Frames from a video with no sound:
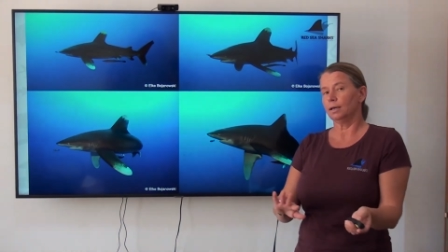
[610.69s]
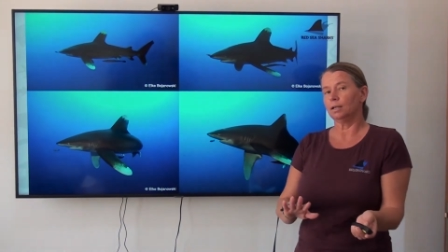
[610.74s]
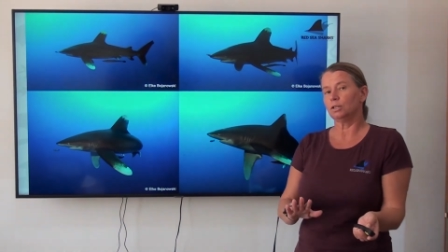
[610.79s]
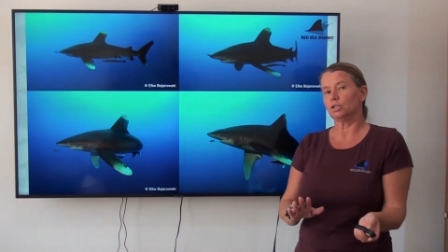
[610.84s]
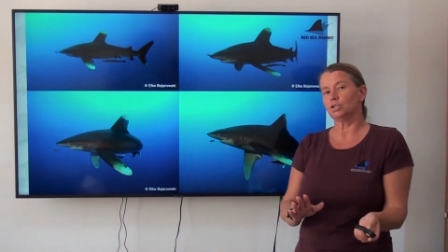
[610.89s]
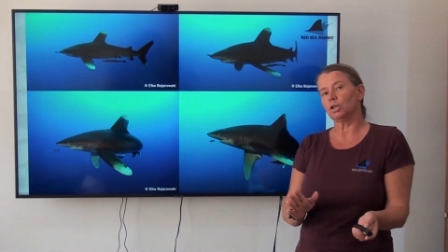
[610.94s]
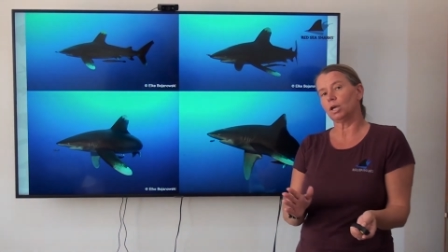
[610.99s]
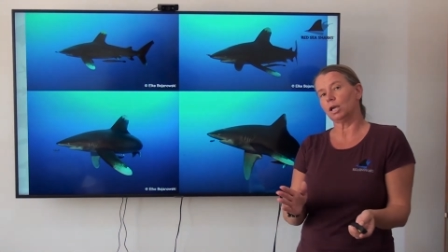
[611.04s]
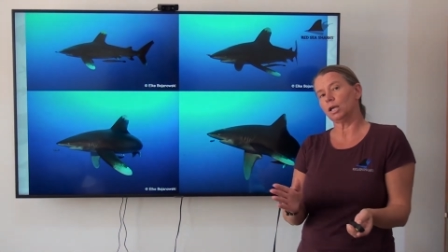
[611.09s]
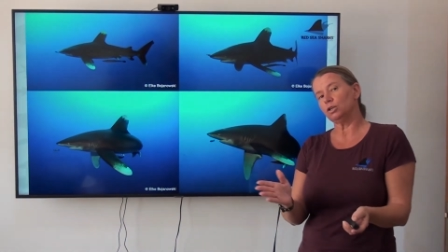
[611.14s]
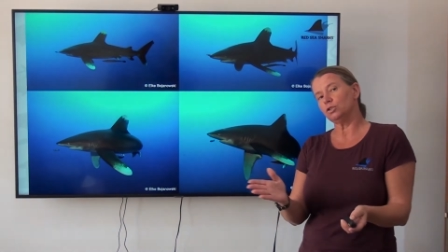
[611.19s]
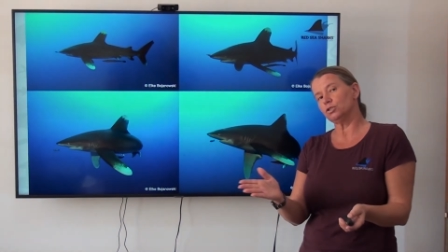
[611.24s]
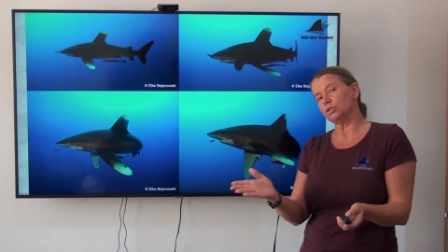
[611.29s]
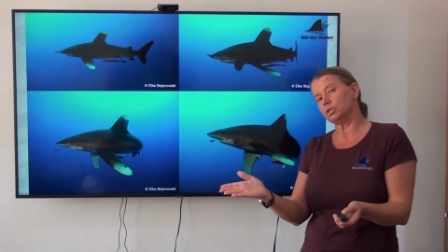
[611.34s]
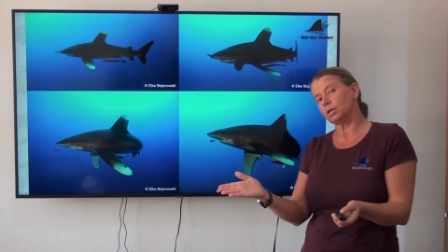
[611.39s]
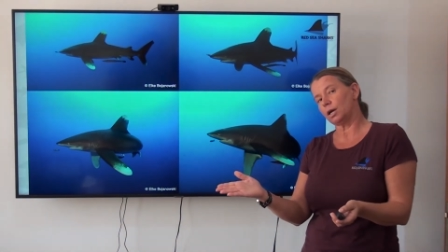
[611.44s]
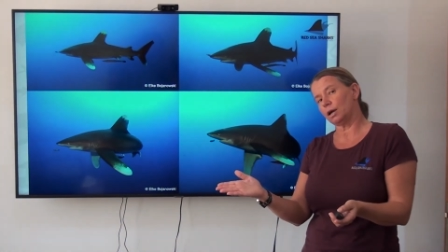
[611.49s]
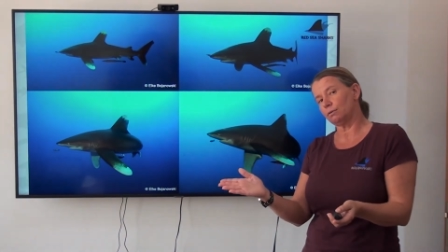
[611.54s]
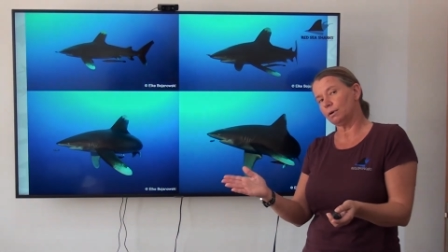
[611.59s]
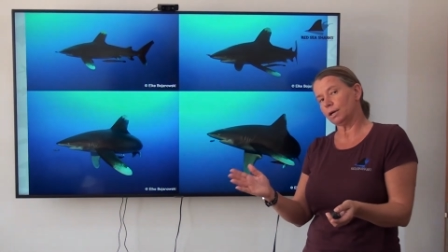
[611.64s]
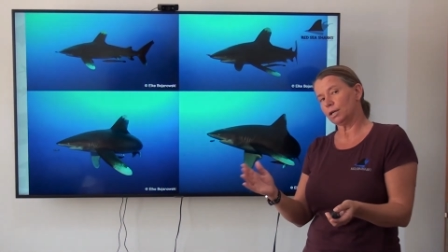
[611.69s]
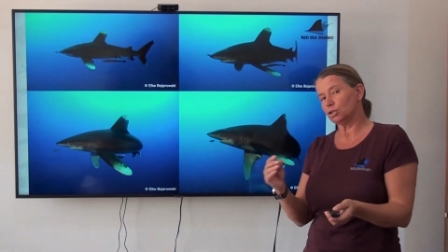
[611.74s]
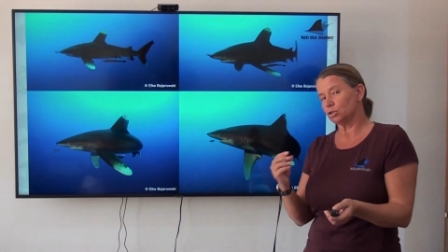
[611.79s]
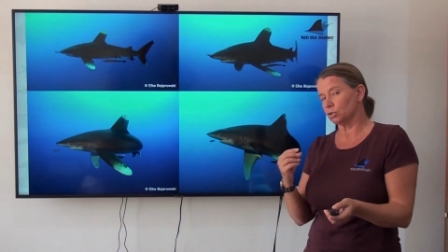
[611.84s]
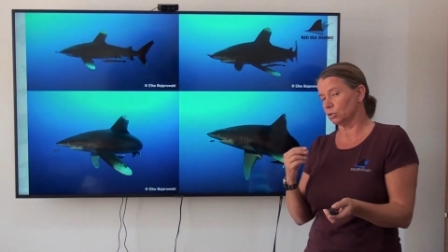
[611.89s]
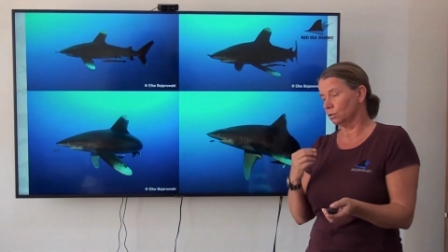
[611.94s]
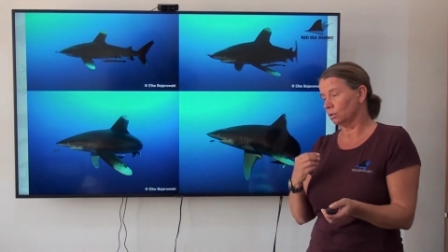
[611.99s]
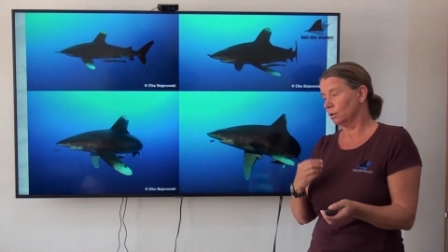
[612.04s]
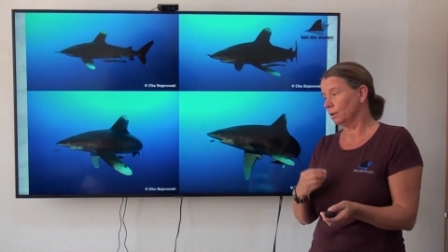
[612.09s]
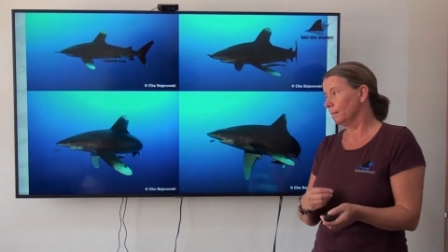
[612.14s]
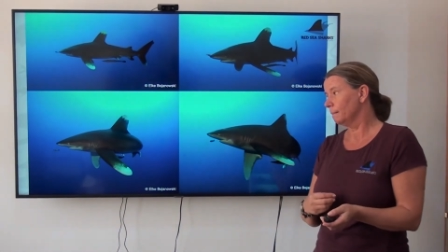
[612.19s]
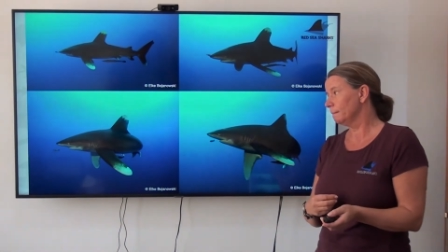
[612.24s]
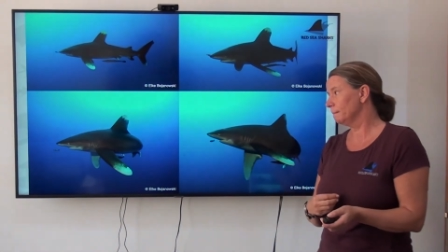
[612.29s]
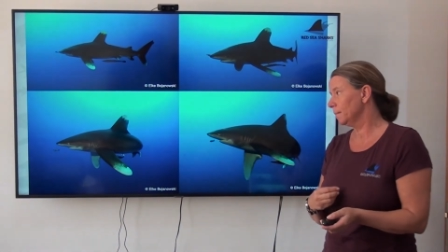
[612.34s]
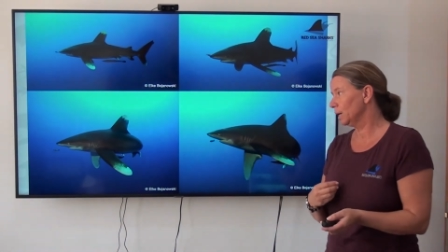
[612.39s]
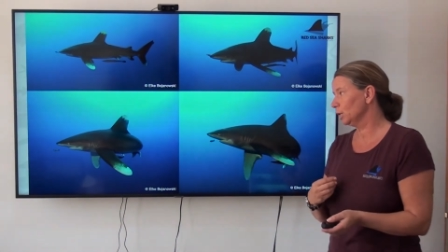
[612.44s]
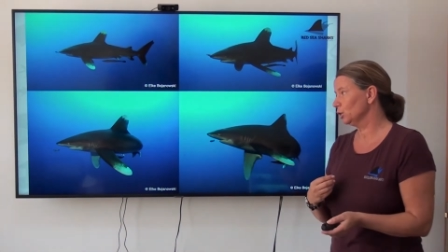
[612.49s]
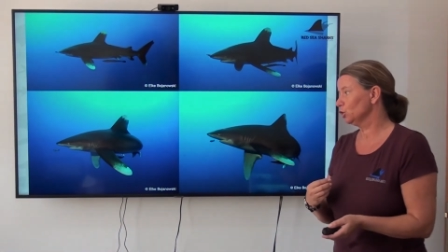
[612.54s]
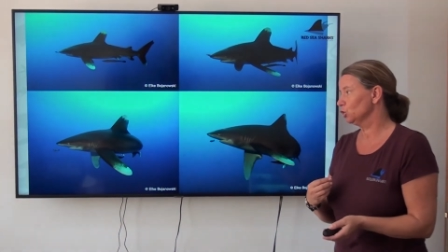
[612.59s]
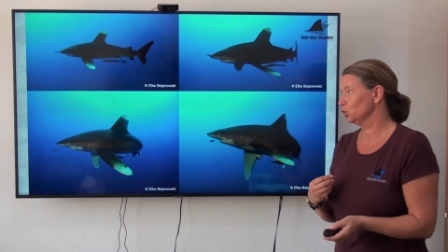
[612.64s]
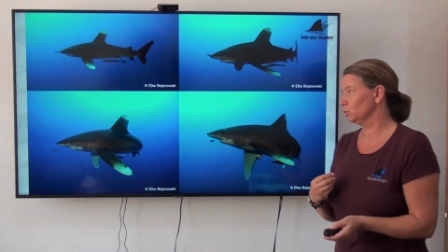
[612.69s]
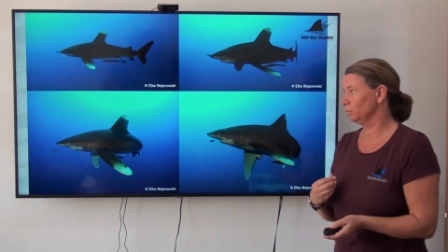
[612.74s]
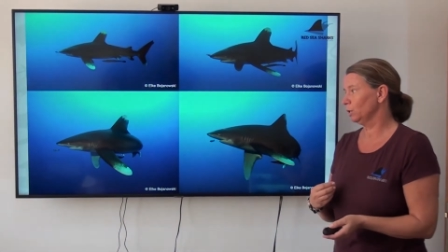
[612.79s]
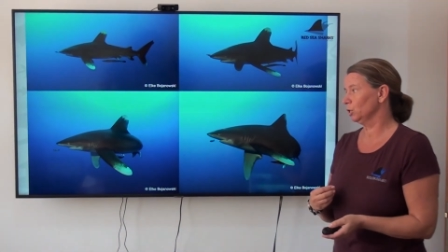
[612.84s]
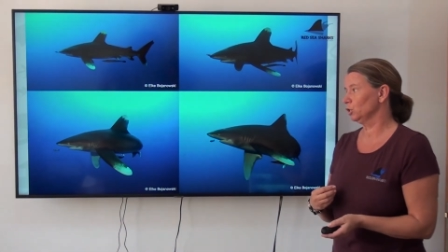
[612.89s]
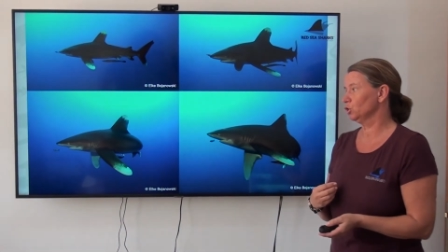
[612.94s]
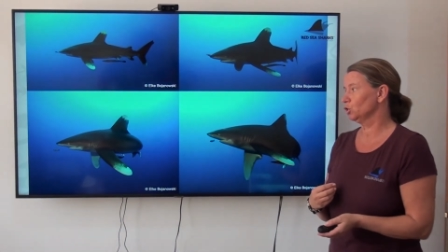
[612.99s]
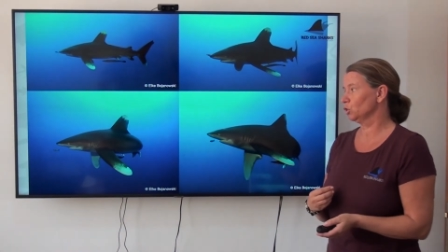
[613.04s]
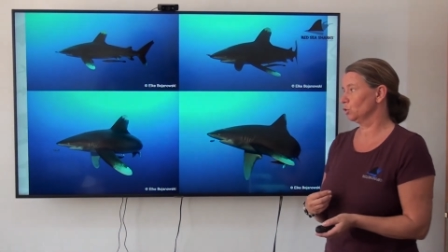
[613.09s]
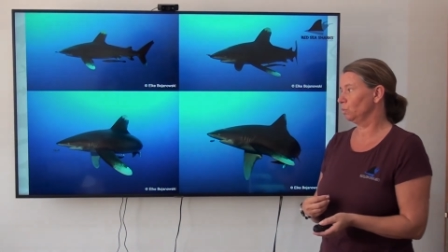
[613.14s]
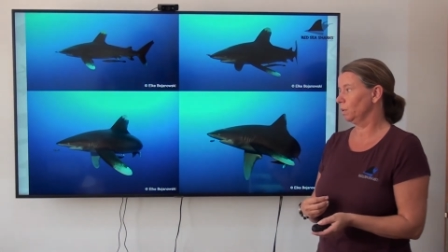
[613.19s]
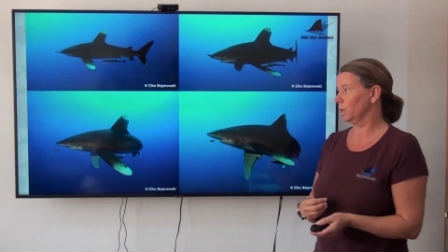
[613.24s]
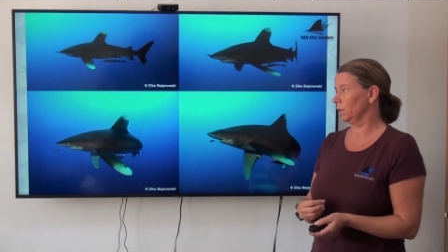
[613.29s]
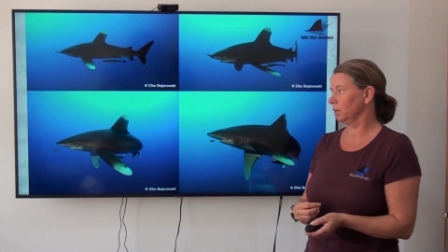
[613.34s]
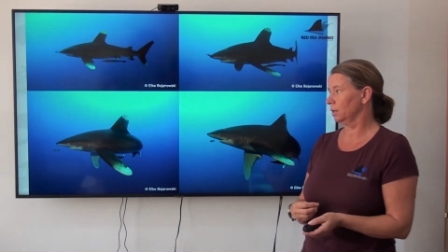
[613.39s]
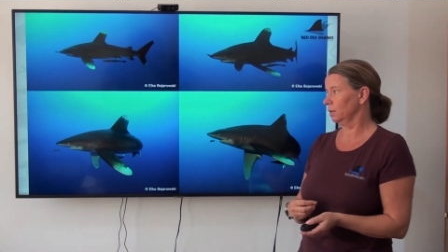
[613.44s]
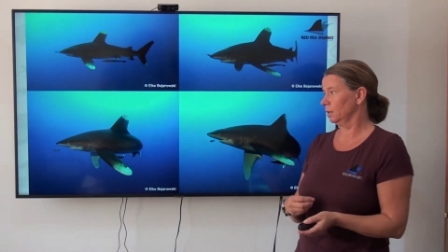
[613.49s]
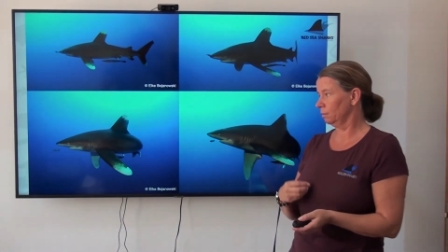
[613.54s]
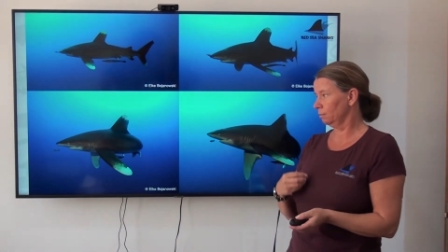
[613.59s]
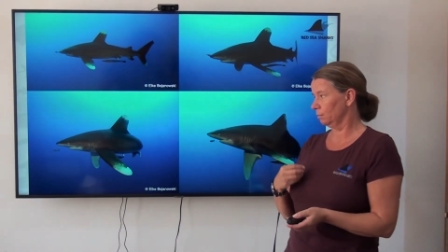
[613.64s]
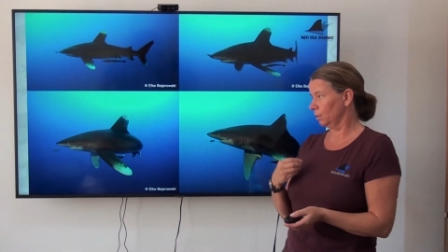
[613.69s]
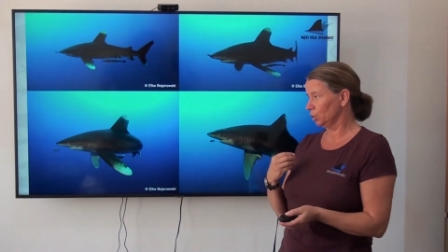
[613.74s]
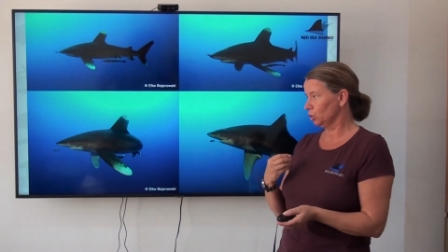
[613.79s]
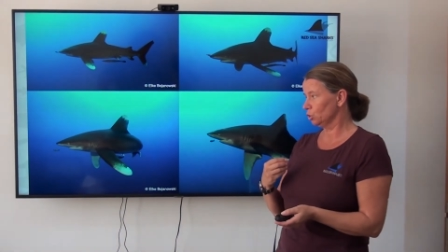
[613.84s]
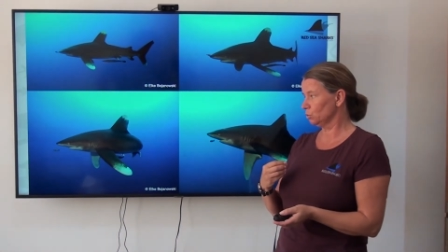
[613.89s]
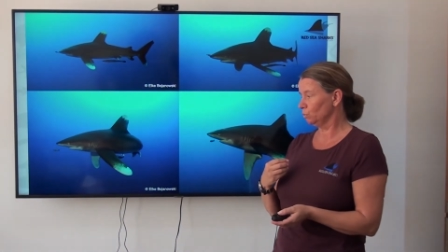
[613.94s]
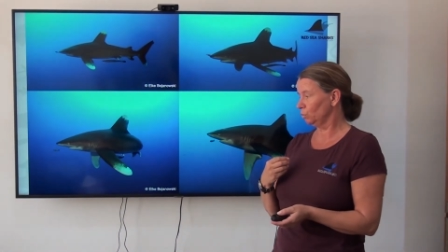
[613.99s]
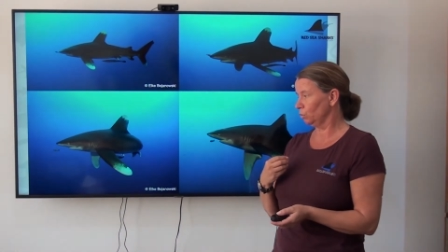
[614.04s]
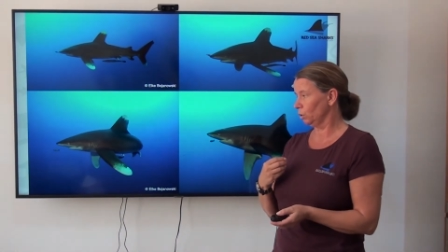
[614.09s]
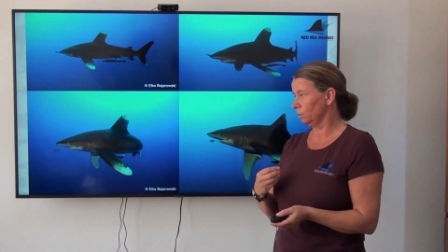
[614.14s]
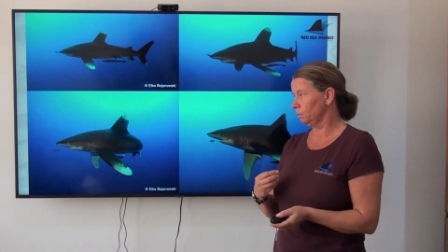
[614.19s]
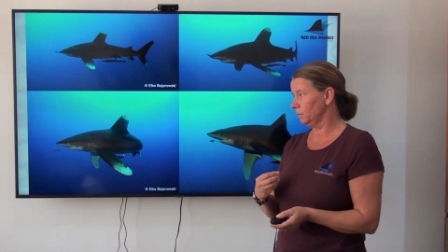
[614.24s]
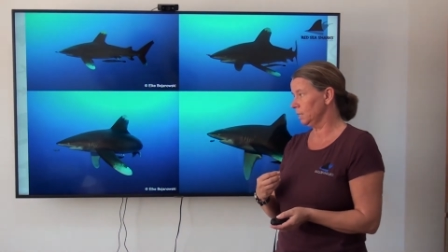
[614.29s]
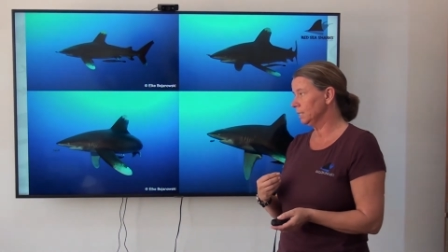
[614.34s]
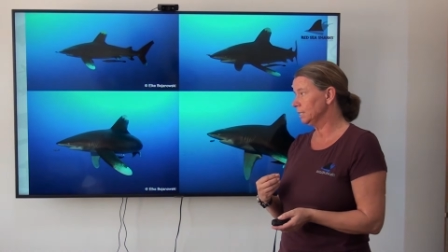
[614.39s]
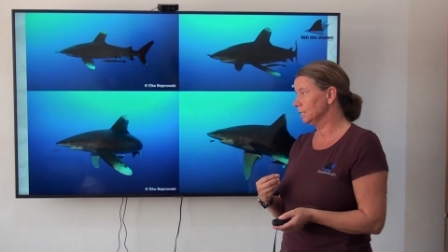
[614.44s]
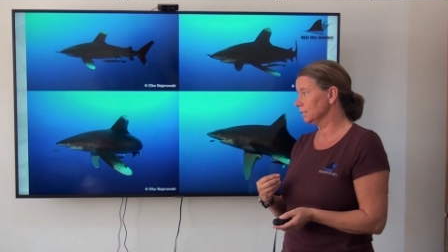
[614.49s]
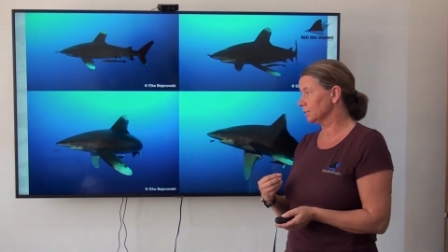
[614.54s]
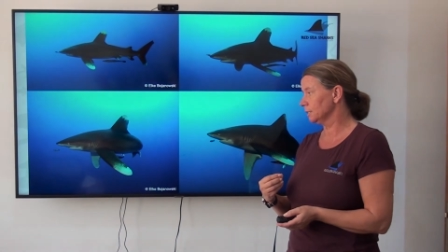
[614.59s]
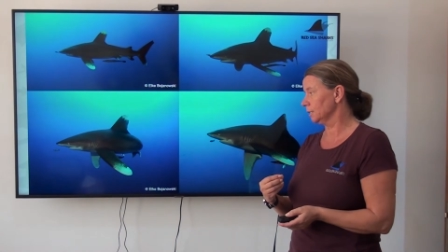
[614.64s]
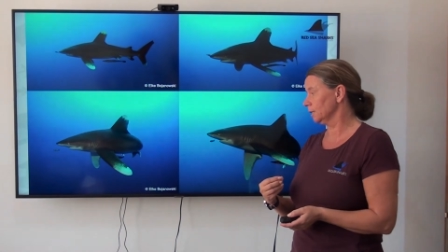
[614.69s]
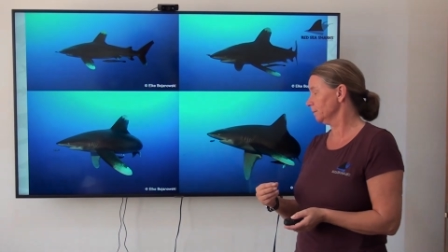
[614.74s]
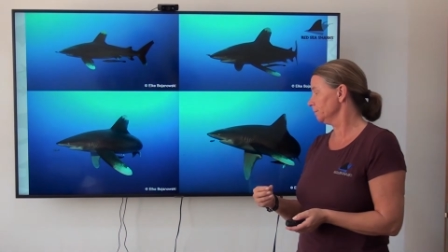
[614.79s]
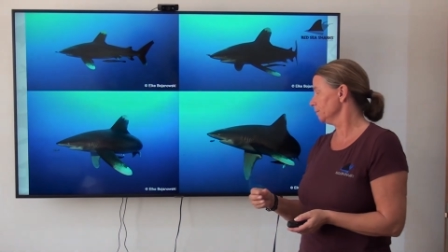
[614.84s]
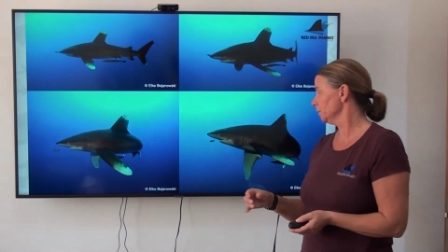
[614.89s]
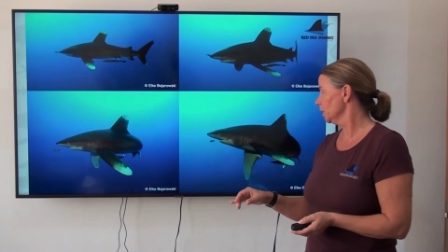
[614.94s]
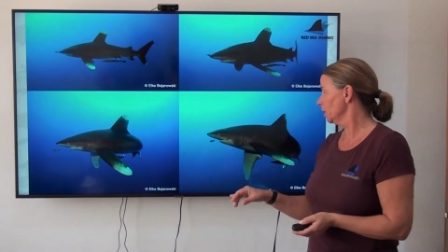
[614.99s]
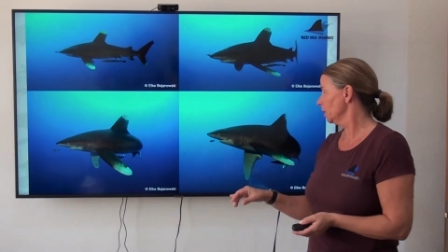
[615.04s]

it changes direction much, much quicker and much more immediately.